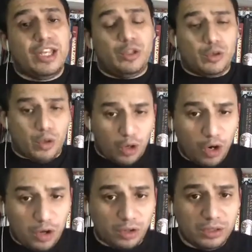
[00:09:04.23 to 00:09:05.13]
to
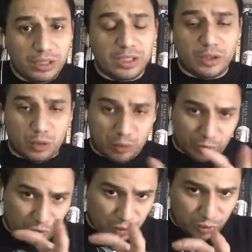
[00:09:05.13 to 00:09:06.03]
haul, to,
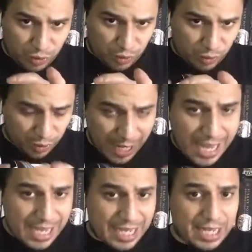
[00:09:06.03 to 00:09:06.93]
to, to
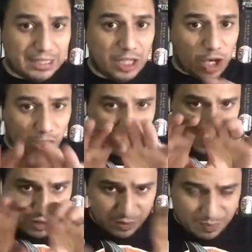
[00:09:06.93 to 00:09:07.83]
take
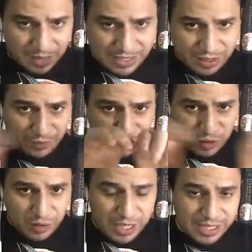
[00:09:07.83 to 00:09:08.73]
logs, pieces of
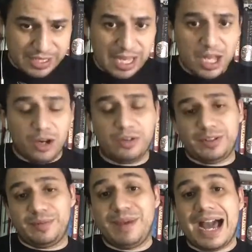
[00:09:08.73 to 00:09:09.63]
trees on their
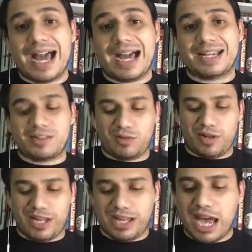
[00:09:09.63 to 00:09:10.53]
backs or
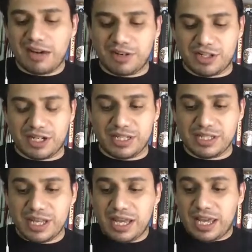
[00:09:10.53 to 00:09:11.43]
in carriages.
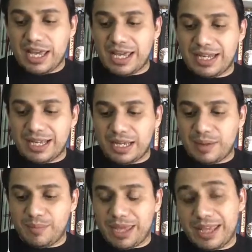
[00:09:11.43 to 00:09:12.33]
And,
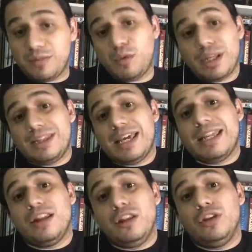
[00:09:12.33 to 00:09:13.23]
um, and when they
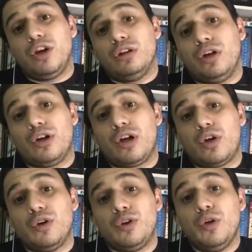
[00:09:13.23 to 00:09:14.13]
no longer
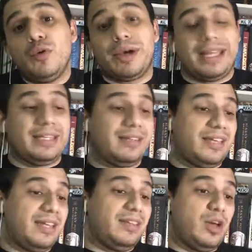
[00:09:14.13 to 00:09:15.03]
could do it,
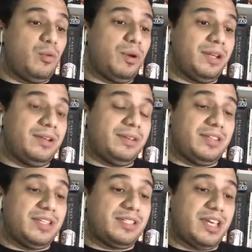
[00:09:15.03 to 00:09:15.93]
then they were
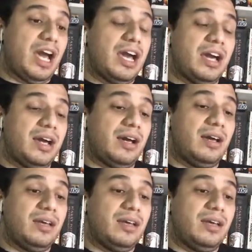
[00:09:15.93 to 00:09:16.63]
dis- uh,